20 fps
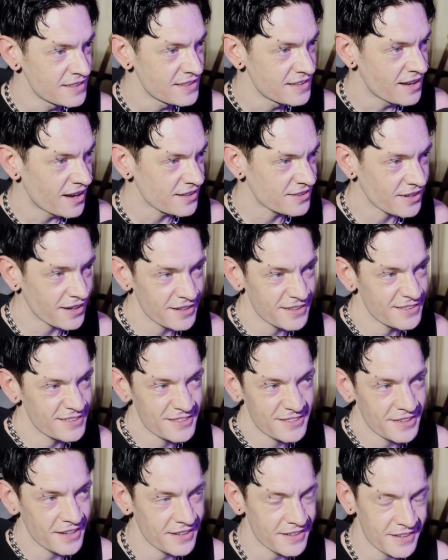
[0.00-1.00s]
I kind of
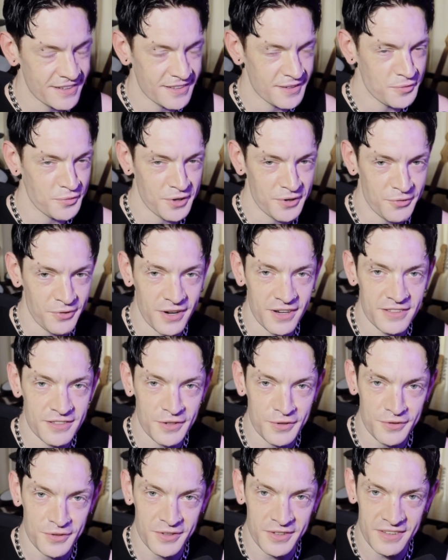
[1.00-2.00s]
decided I didn't want to write
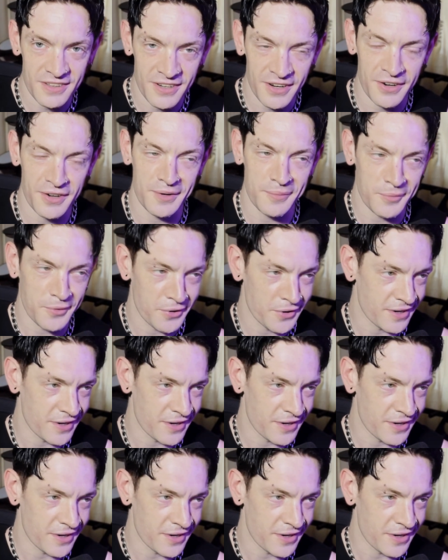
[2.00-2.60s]
songs on guitar anymore,